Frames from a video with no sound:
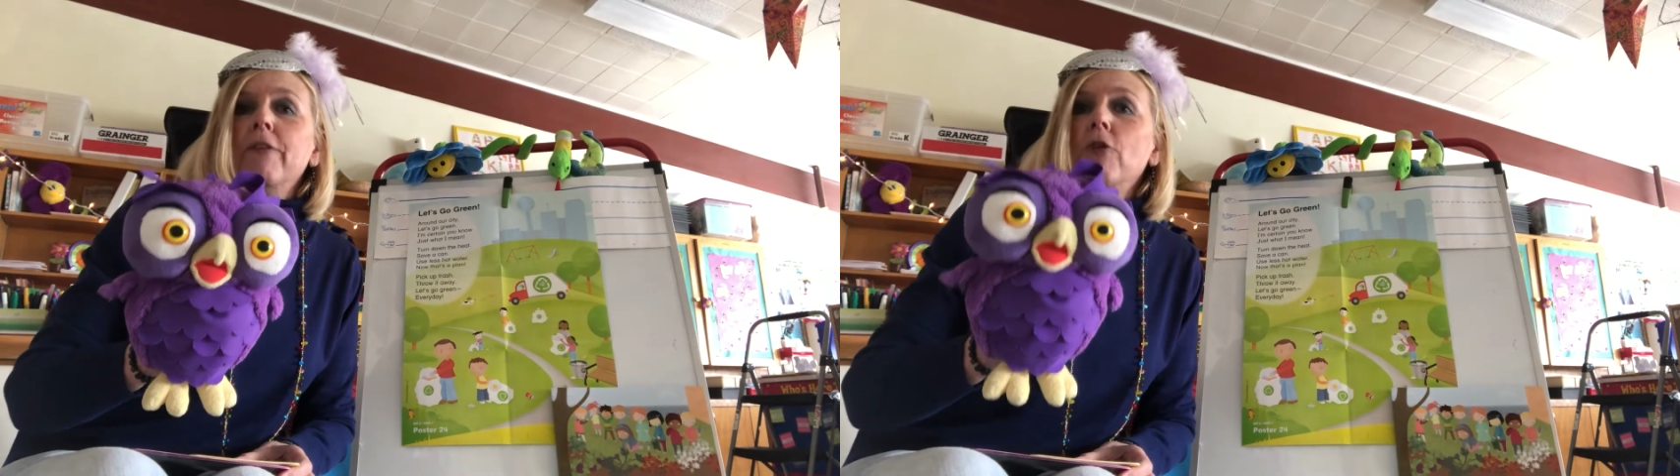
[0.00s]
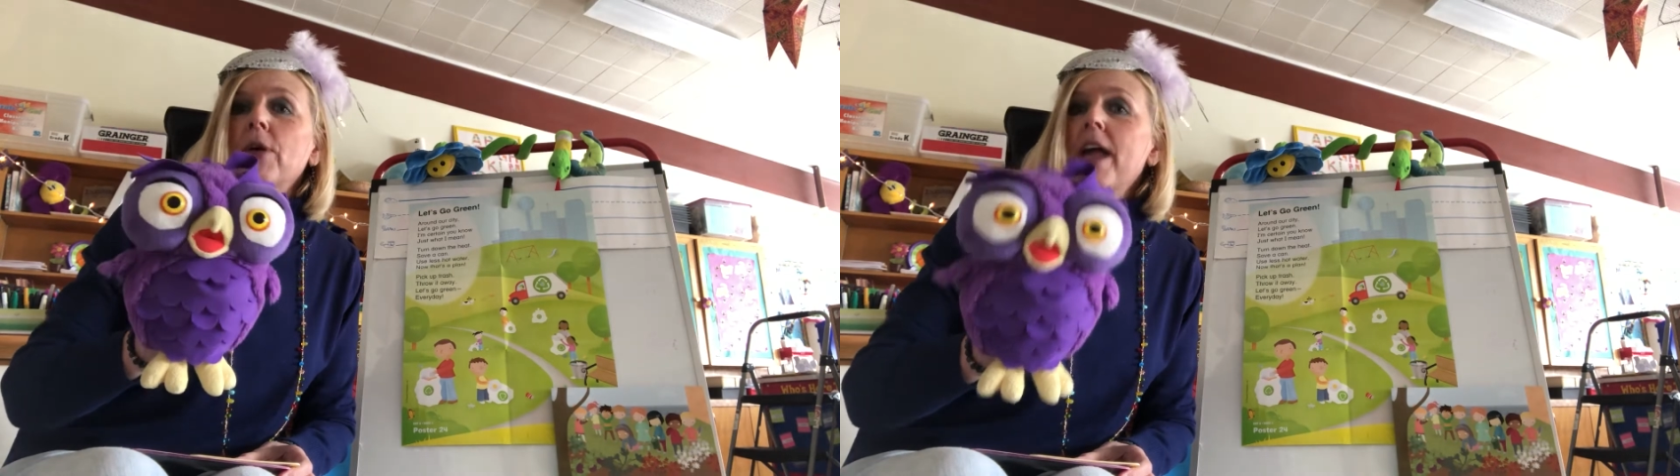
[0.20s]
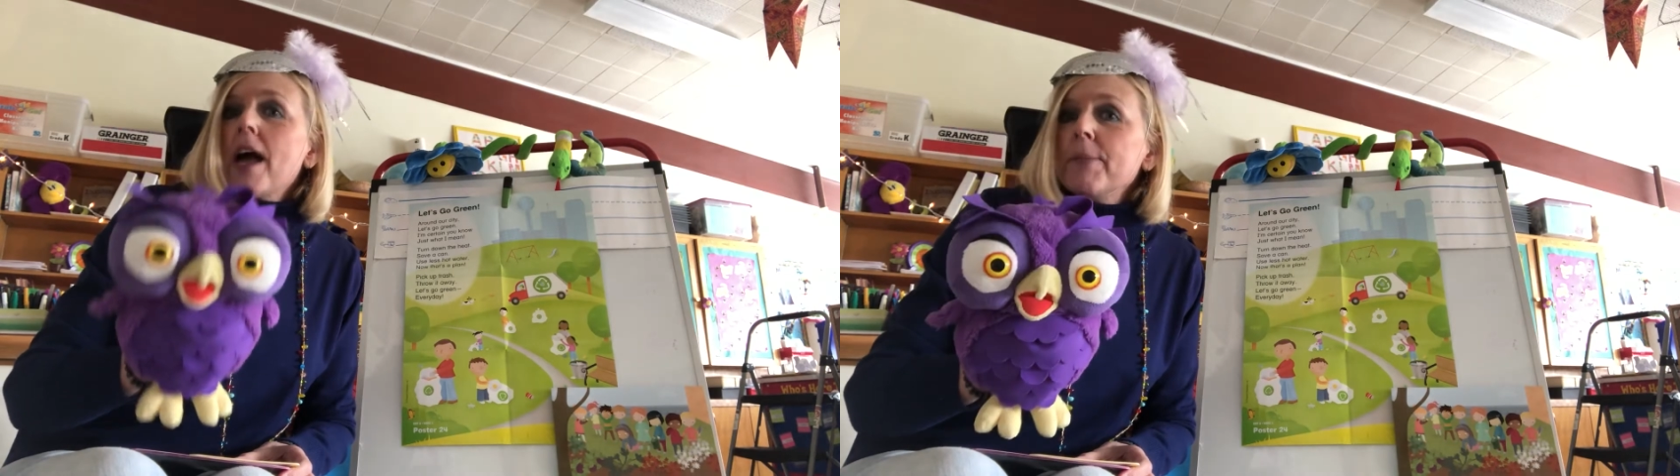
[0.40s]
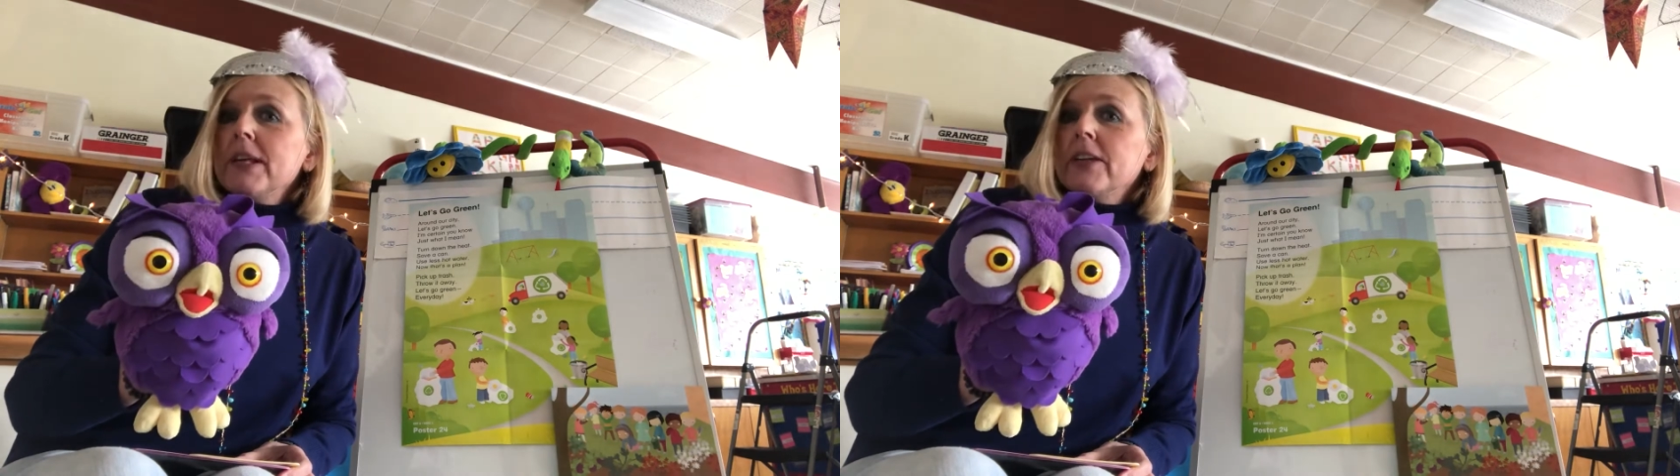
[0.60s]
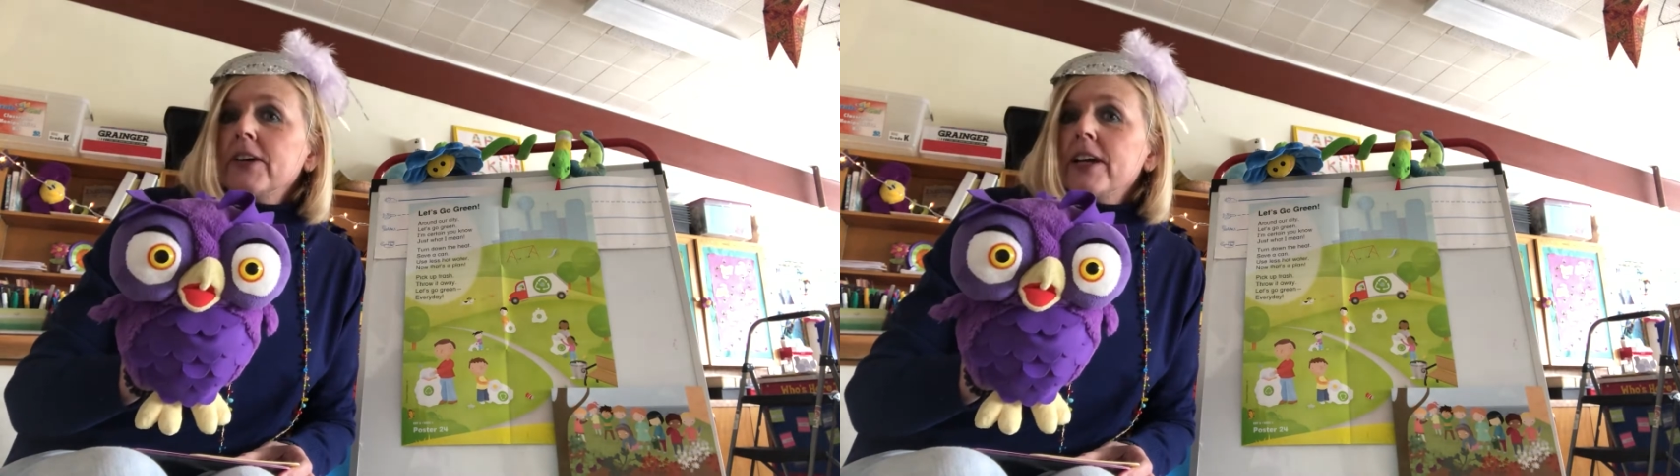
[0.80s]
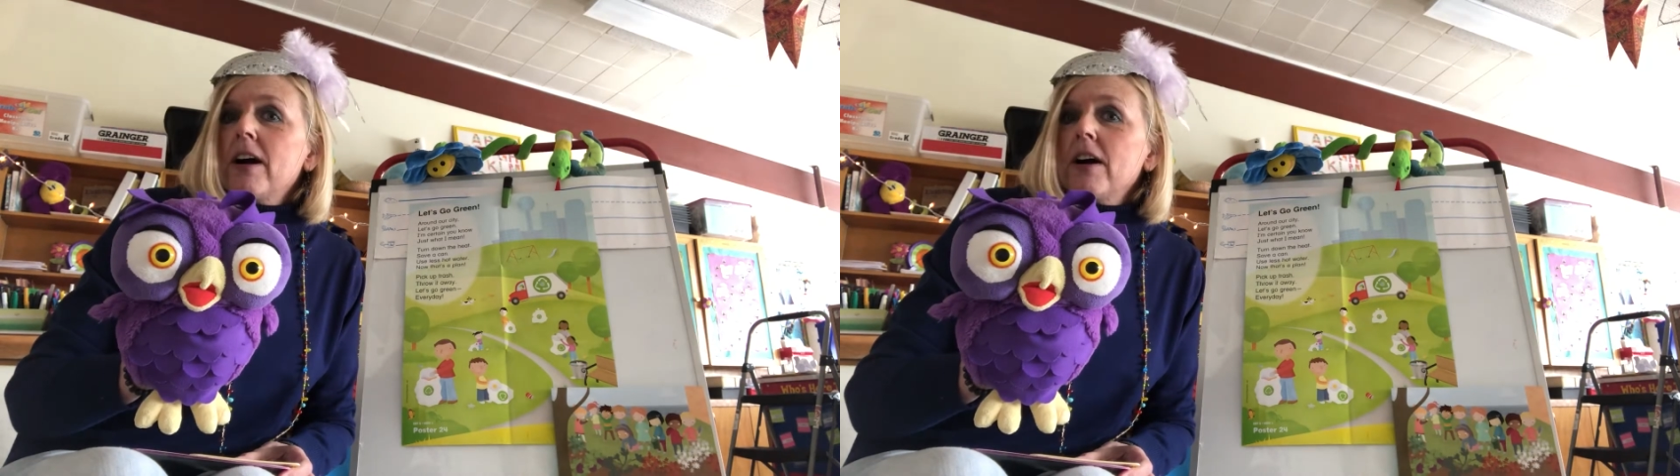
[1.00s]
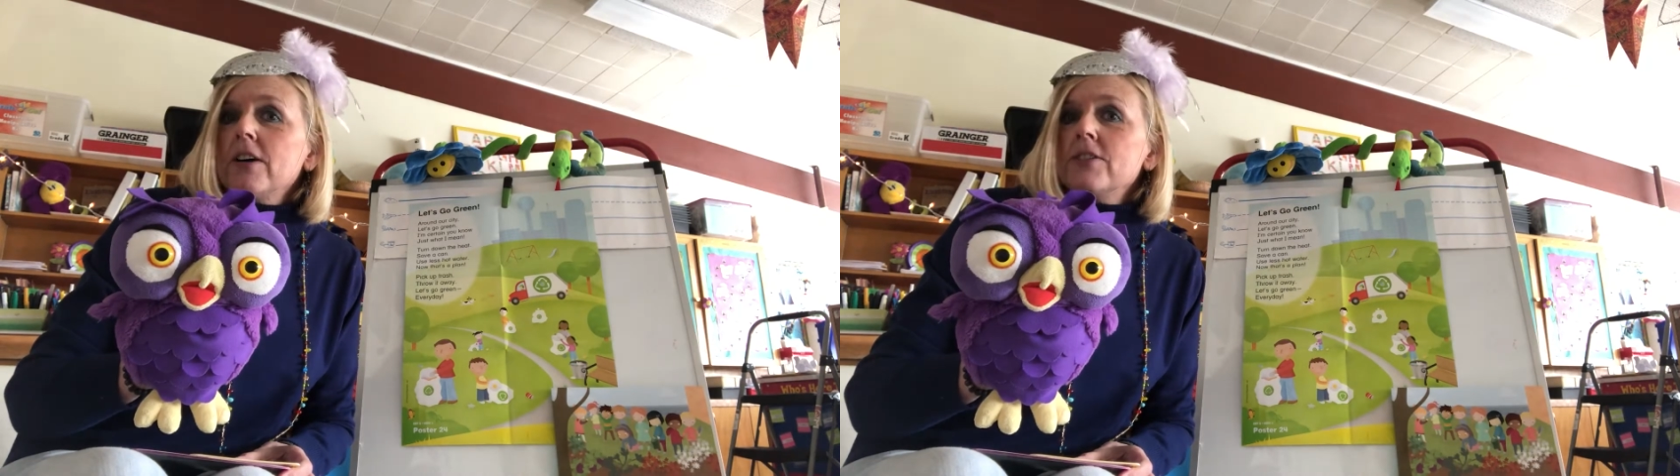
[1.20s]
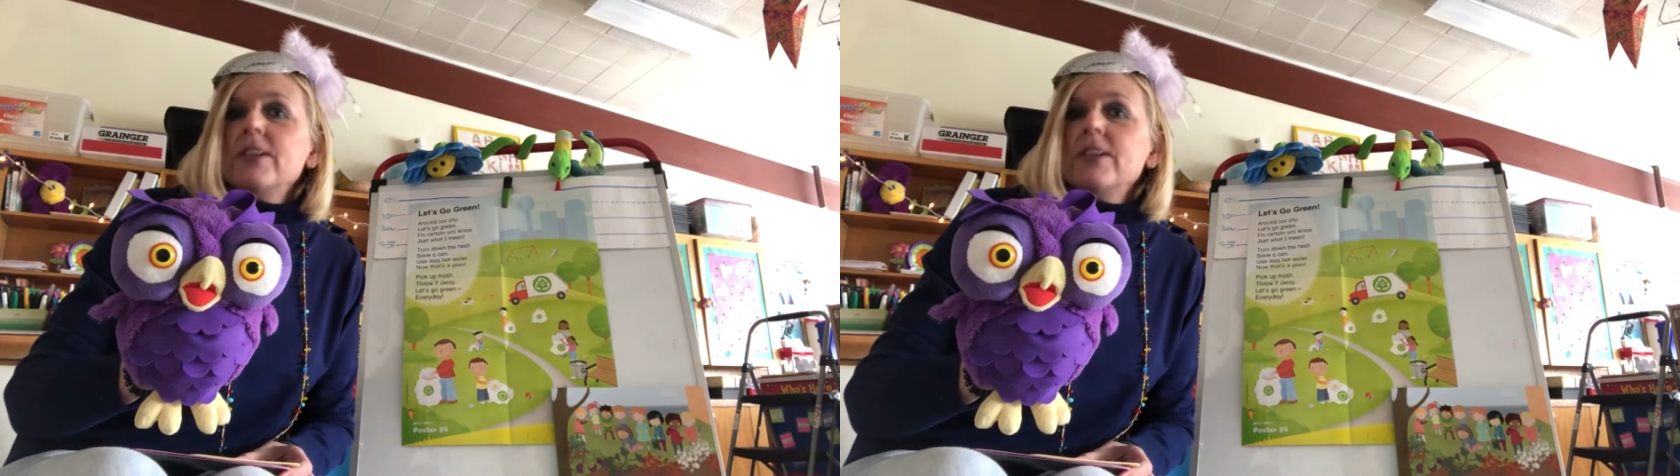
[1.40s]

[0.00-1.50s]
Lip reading: vocabulary cards